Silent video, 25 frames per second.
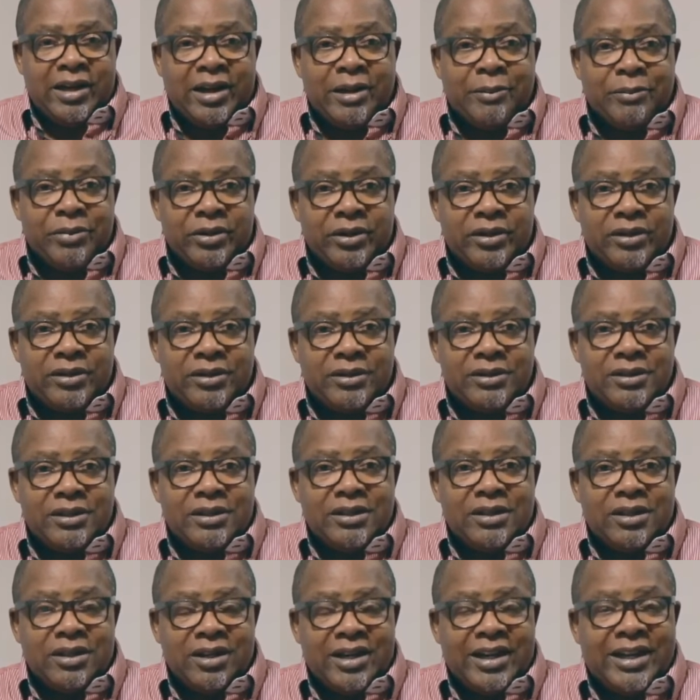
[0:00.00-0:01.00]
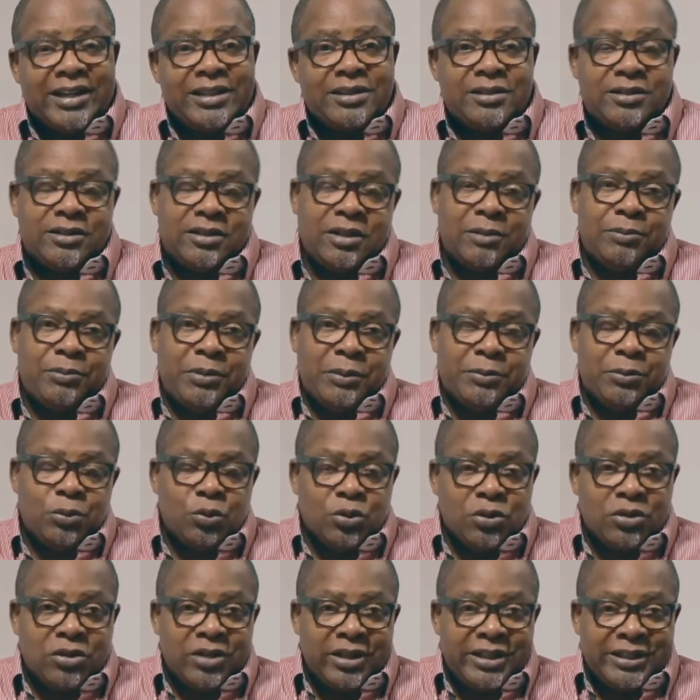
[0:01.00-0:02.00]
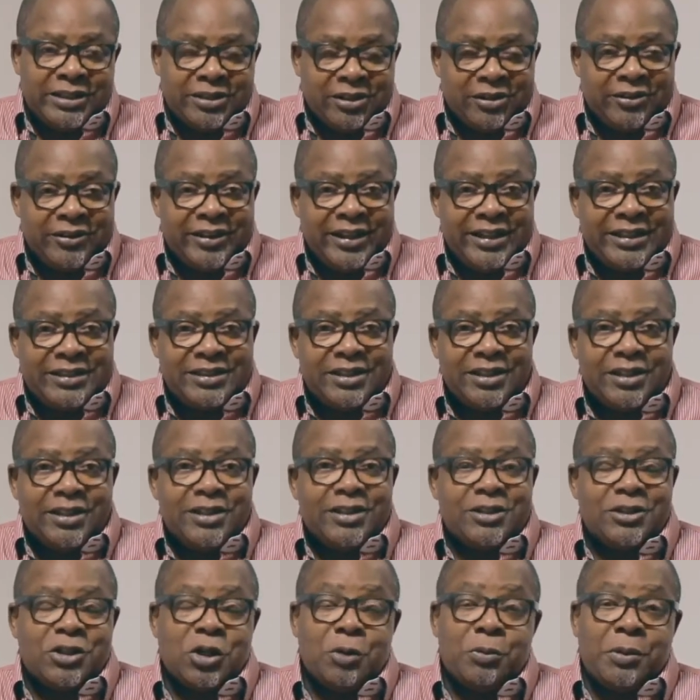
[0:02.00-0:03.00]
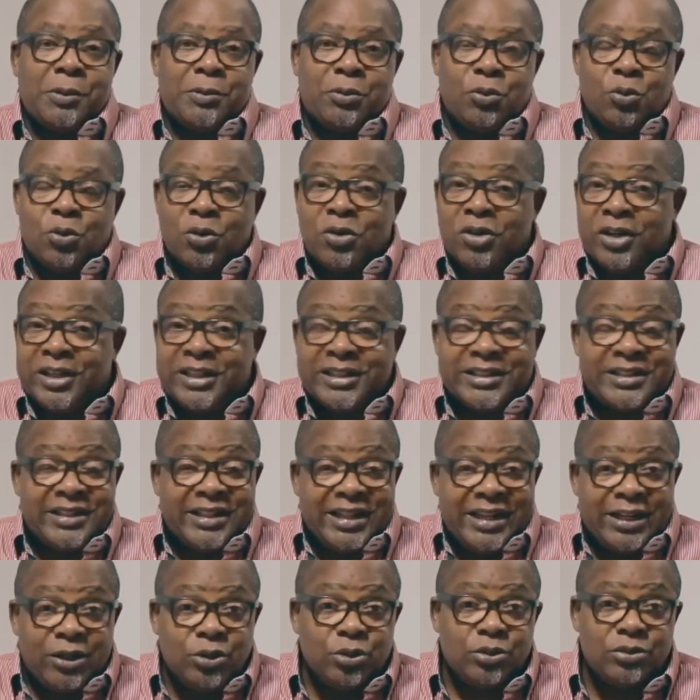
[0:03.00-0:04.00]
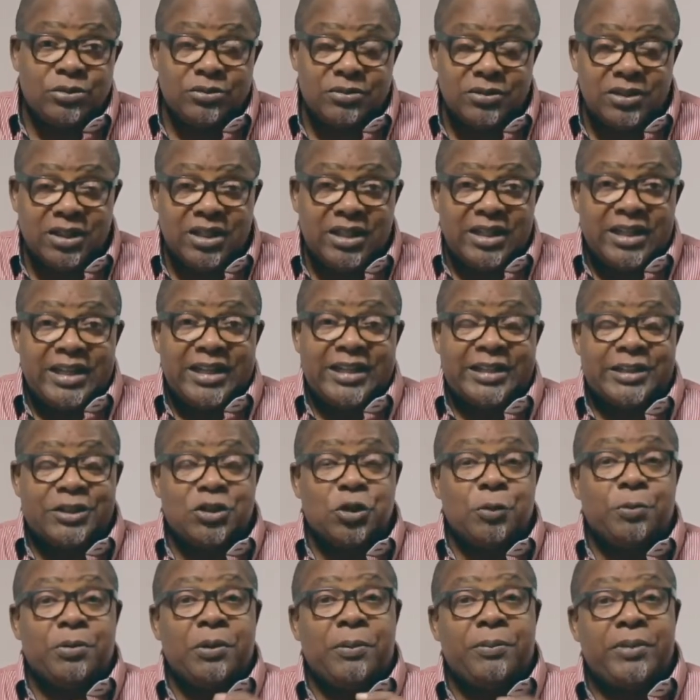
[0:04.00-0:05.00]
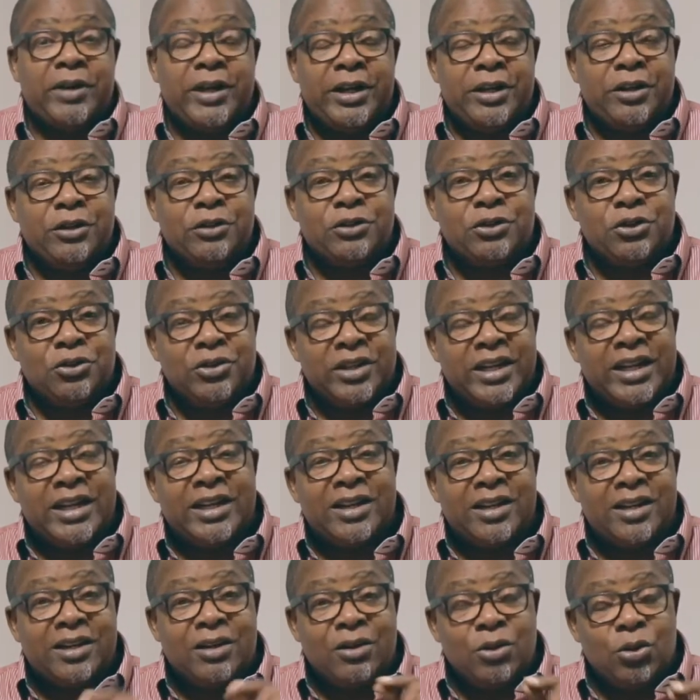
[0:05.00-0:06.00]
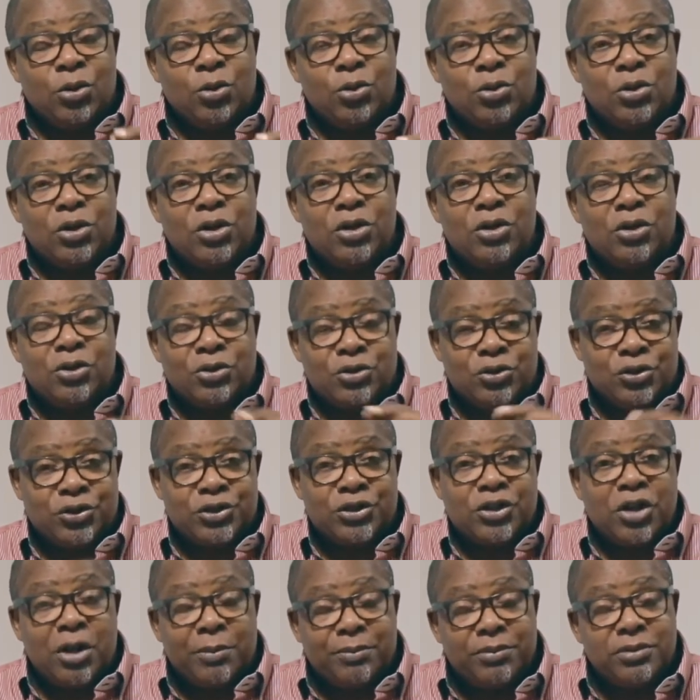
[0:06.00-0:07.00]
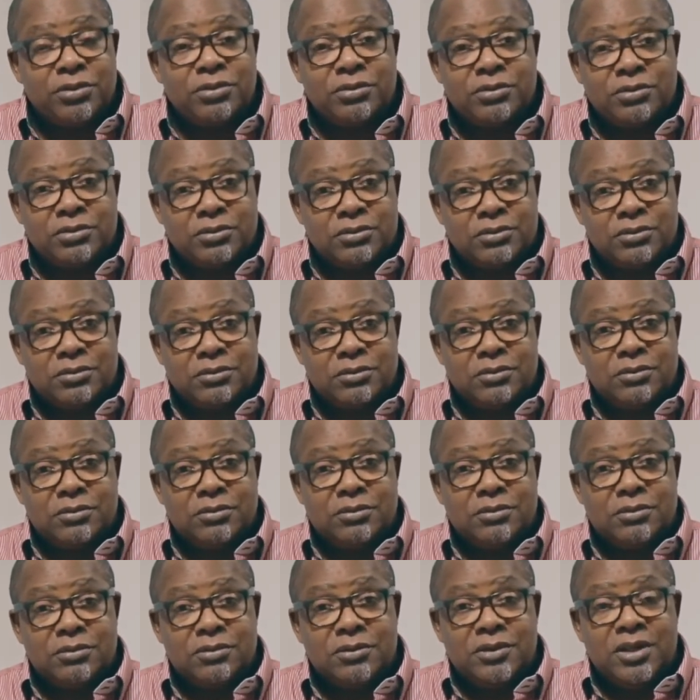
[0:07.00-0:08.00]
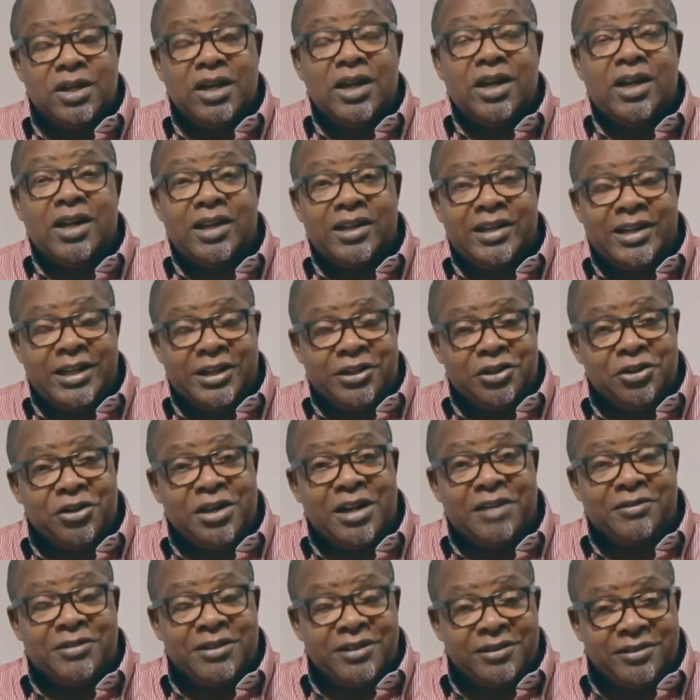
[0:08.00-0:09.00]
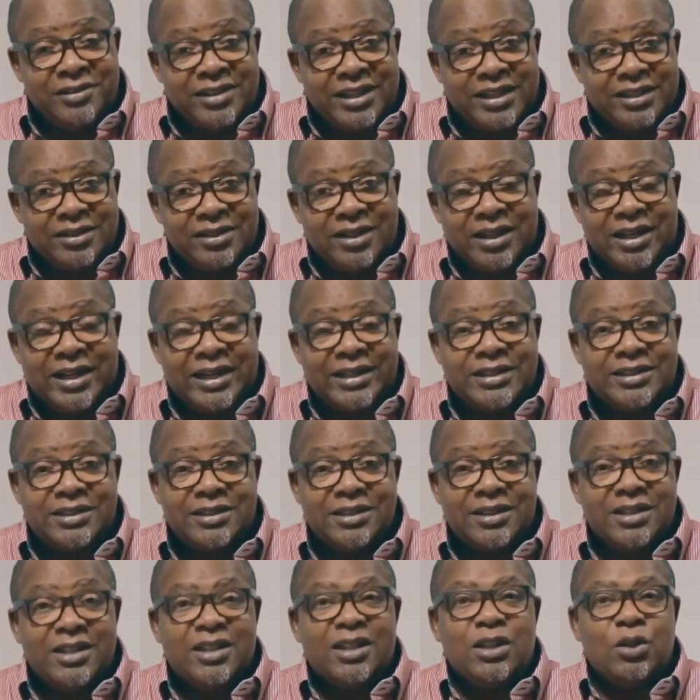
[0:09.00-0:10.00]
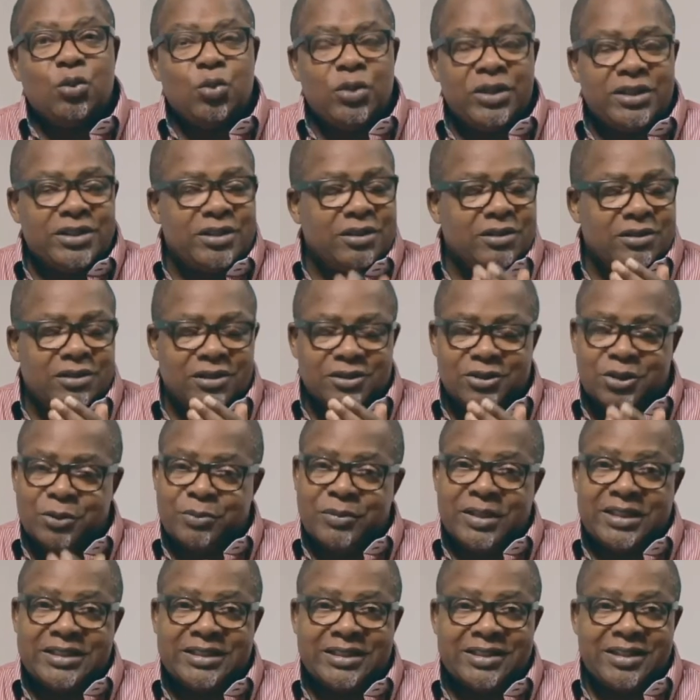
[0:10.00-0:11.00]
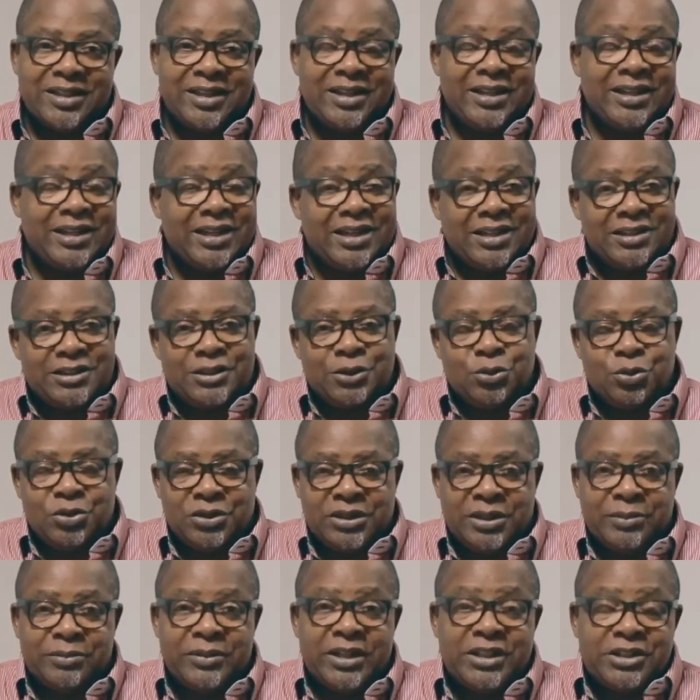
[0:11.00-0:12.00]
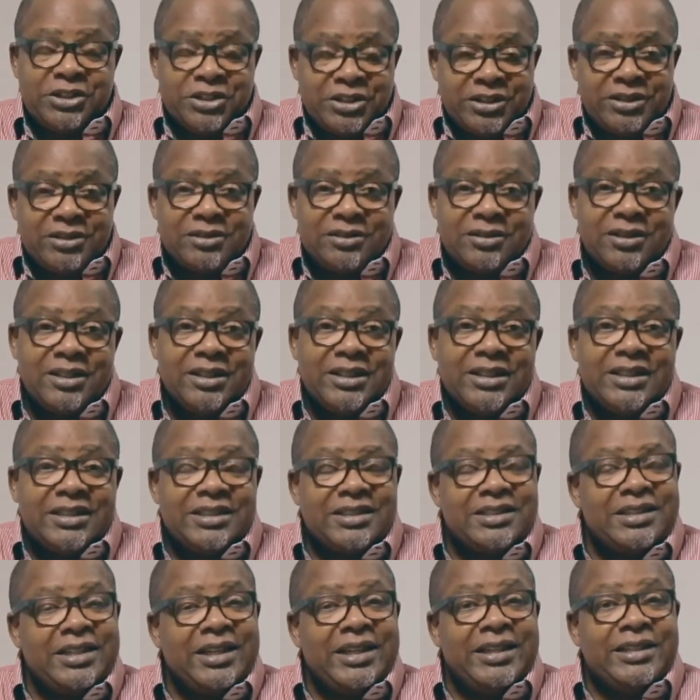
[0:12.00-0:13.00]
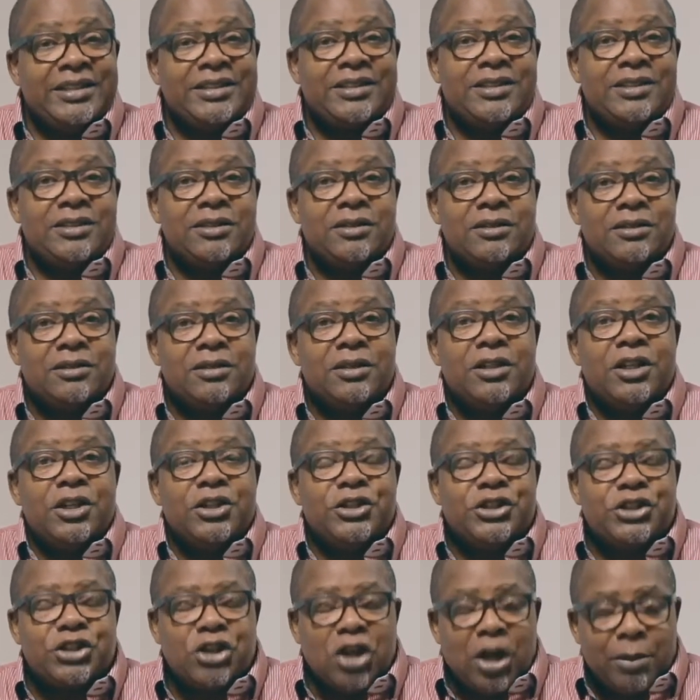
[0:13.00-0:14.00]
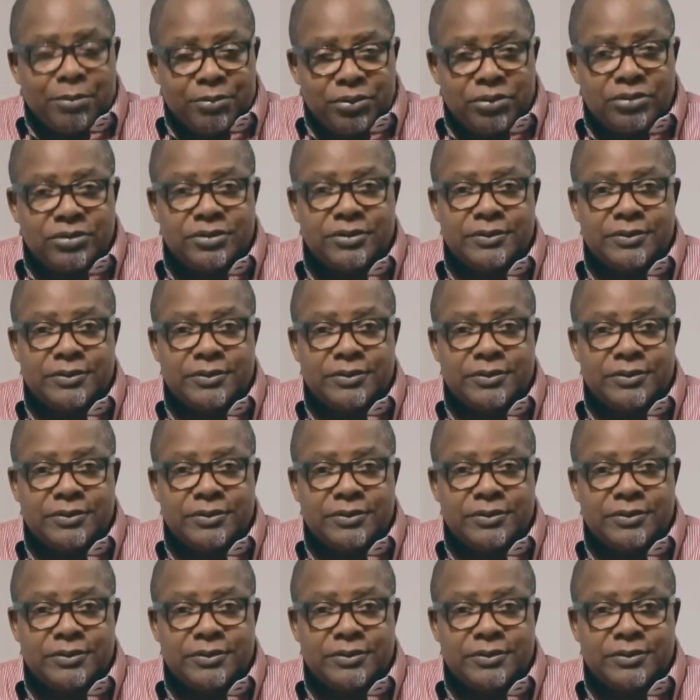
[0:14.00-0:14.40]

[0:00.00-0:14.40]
amber light, some people will call it orange, some people will call it yellow, is to prepare you to either go or to stop. And then you have the red light, which automatically, as you would imagine, says stop.